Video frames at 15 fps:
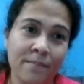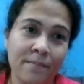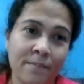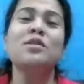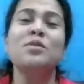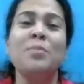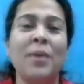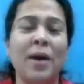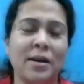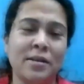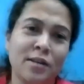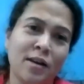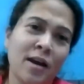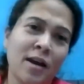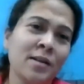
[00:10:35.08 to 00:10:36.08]
That doesn't
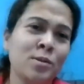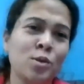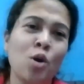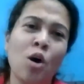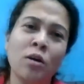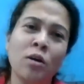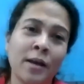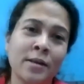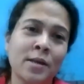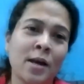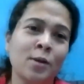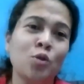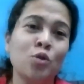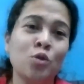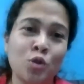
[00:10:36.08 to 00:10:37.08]
matter as long as
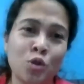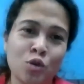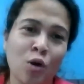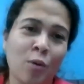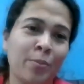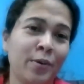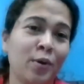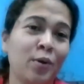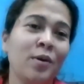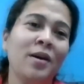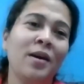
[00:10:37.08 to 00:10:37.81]
I don't stop you.